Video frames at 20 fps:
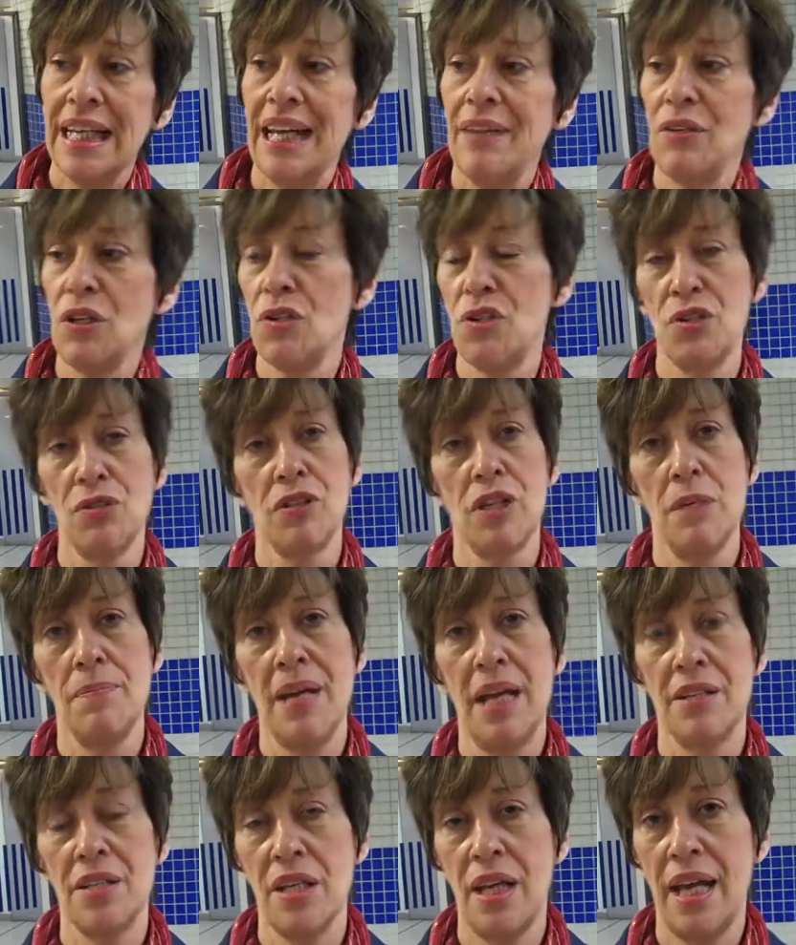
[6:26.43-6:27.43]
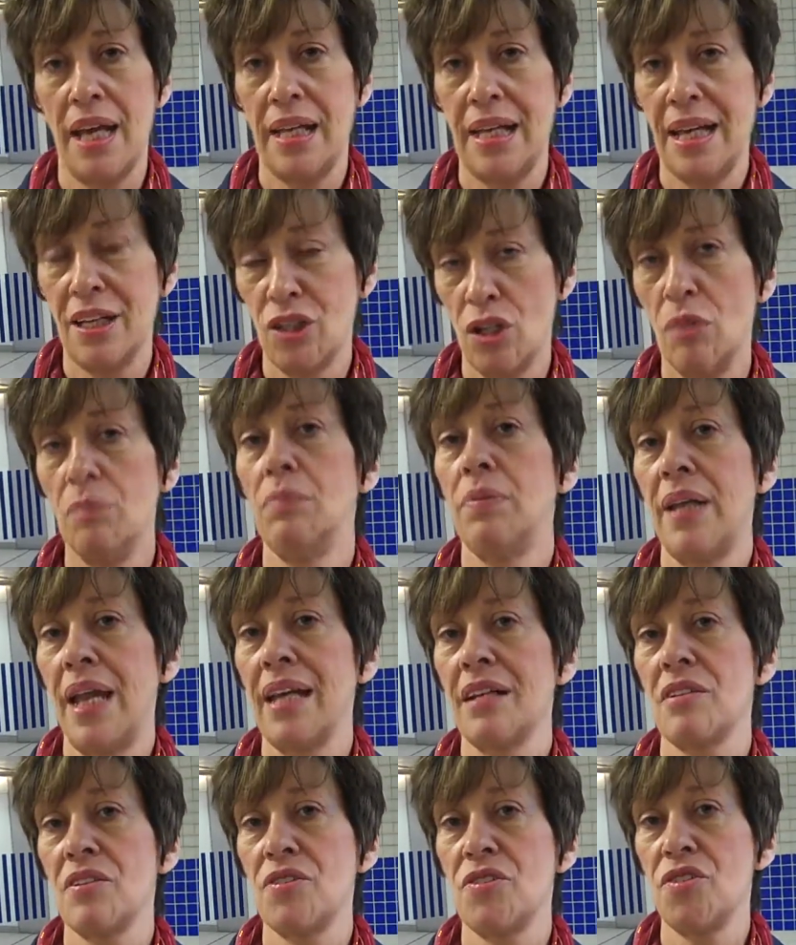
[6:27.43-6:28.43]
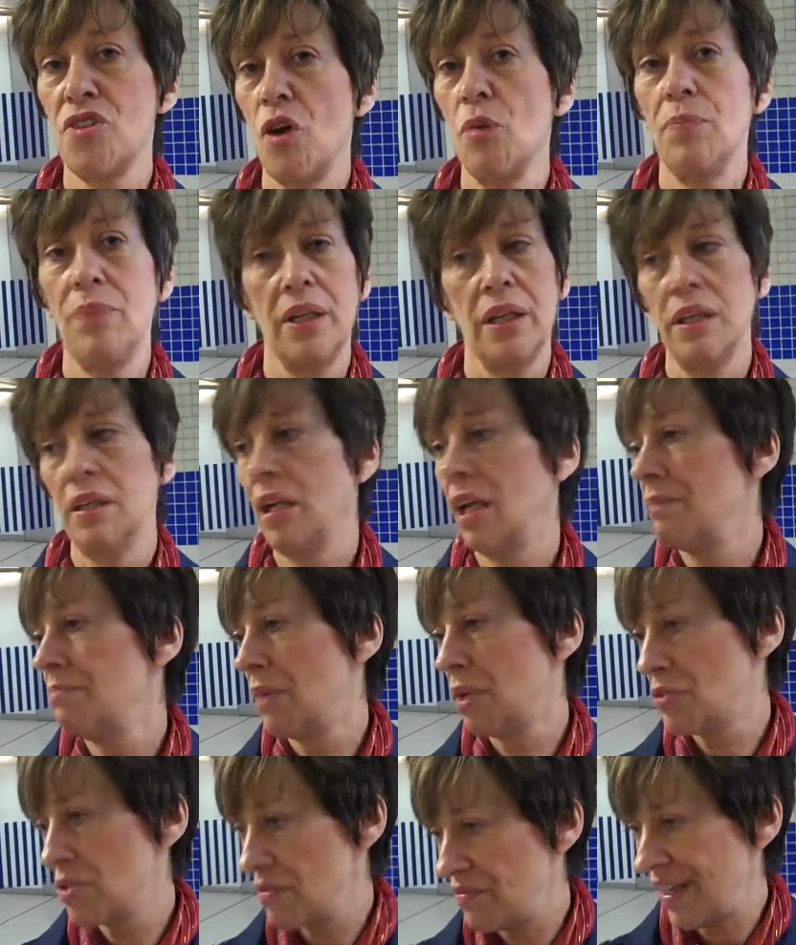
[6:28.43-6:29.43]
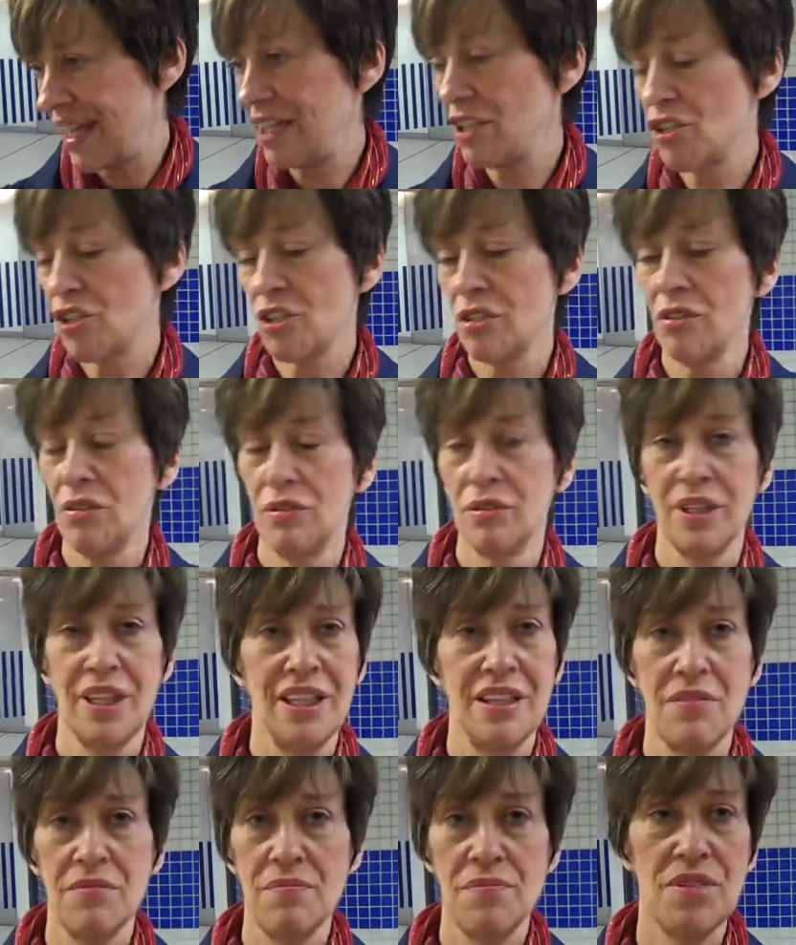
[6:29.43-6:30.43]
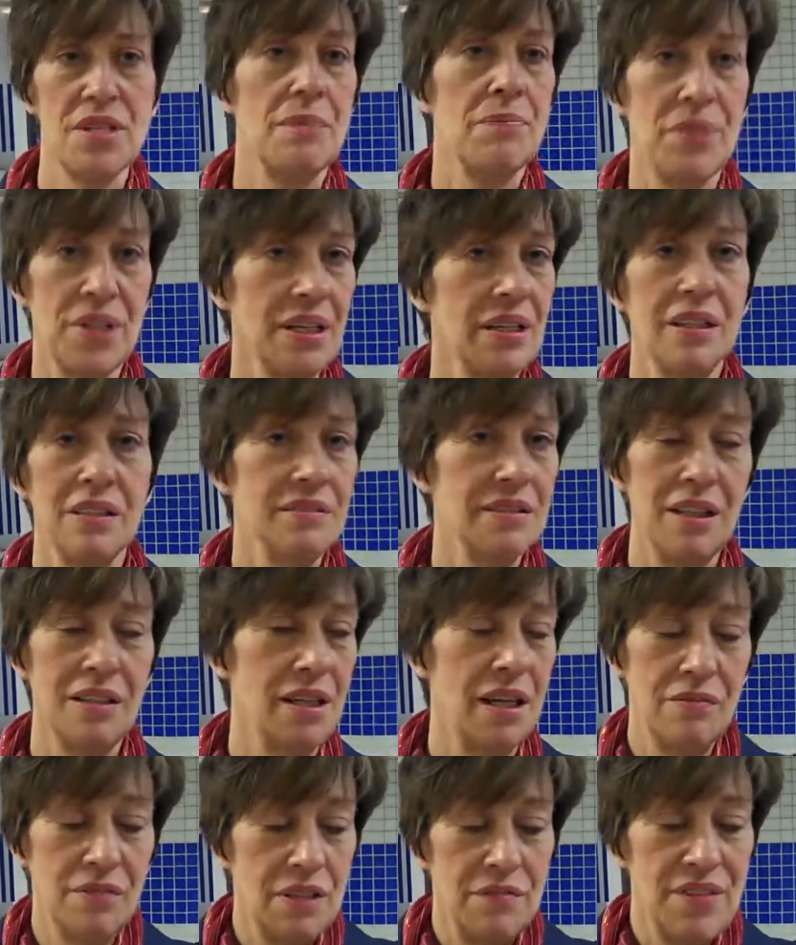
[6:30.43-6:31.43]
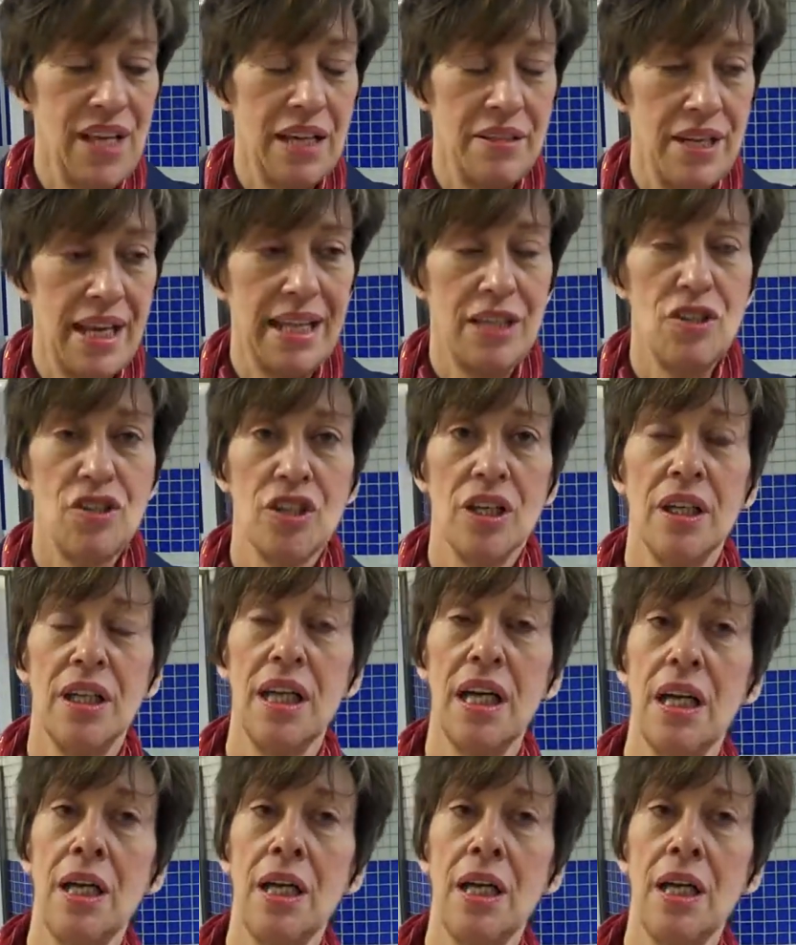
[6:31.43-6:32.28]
if you talk about a complex topic, like motivation or something of that nature,